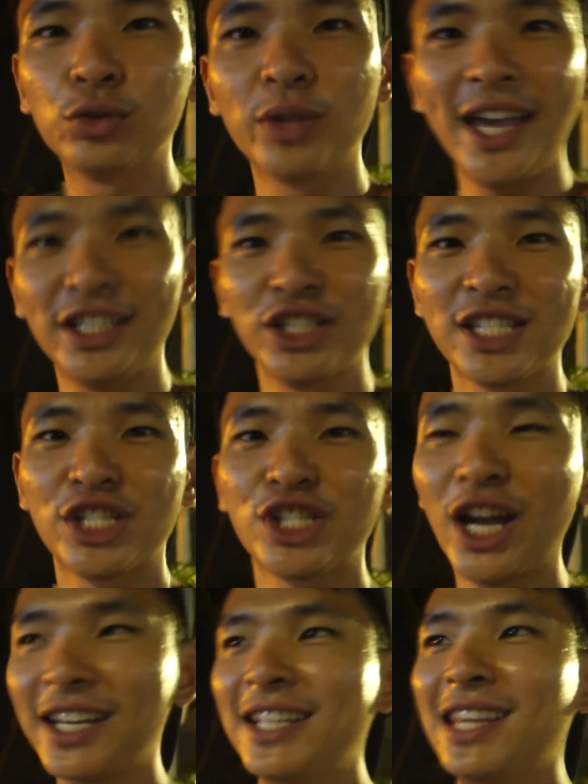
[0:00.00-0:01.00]
to catch a
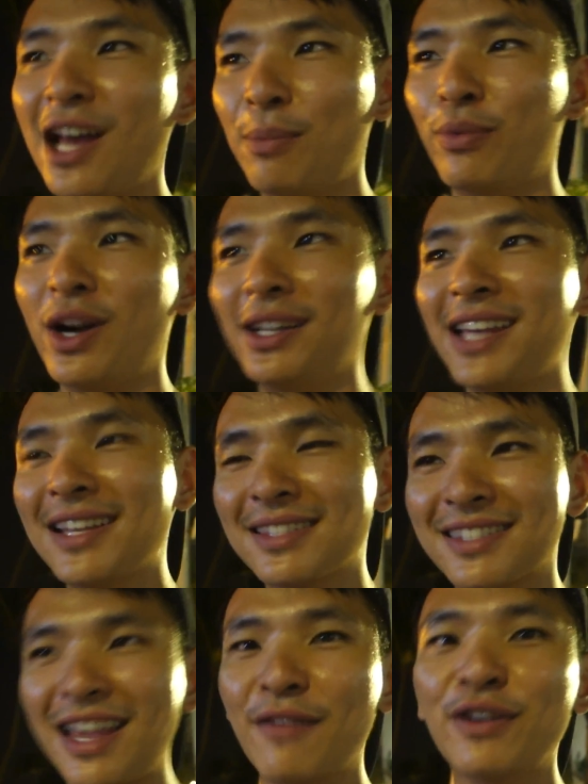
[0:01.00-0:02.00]
shiny Lapras at
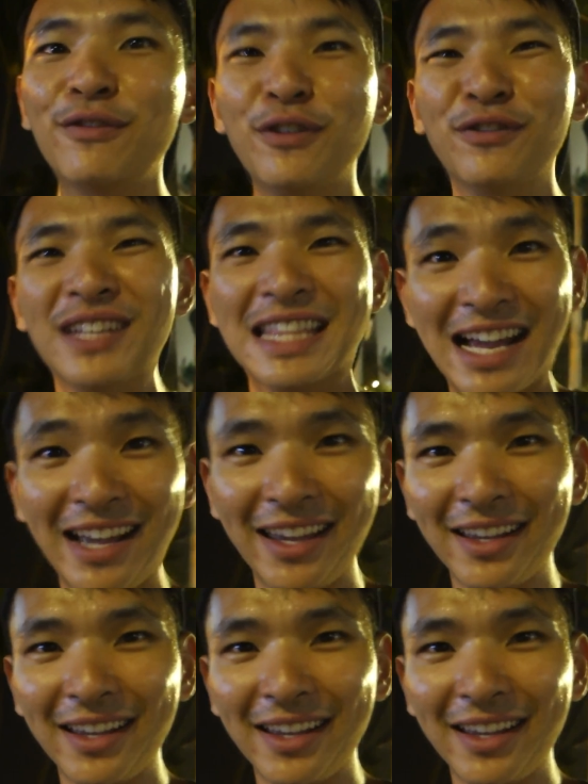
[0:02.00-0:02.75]
7.59